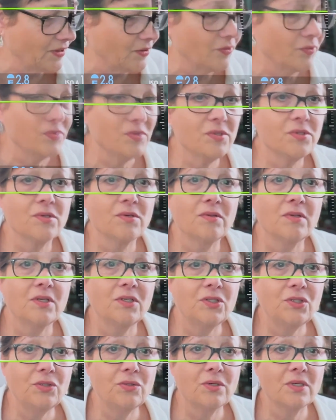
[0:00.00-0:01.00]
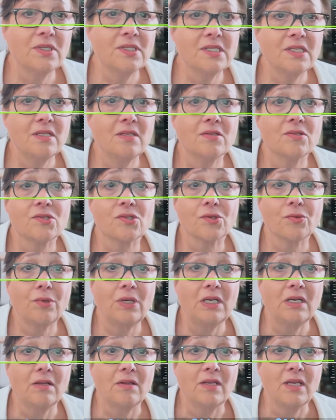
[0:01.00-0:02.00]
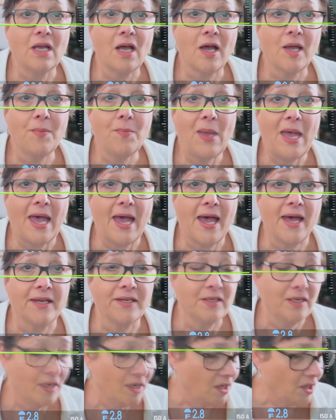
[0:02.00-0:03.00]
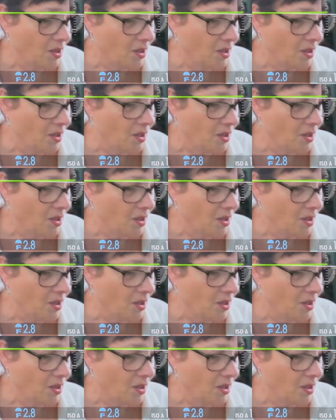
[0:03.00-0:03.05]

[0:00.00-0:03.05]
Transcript: so that you can see the screen of the iPad, but